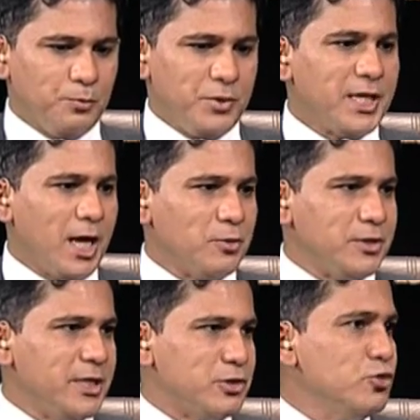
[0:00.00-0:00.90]
bring
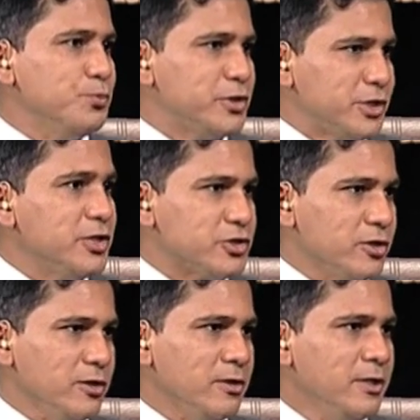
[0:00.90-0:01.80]
out their true
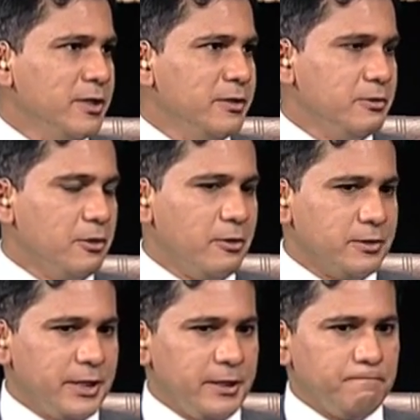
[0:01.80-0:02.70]
potential. You know,
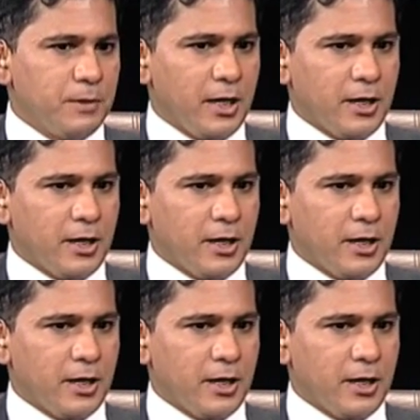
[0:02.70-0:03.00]
the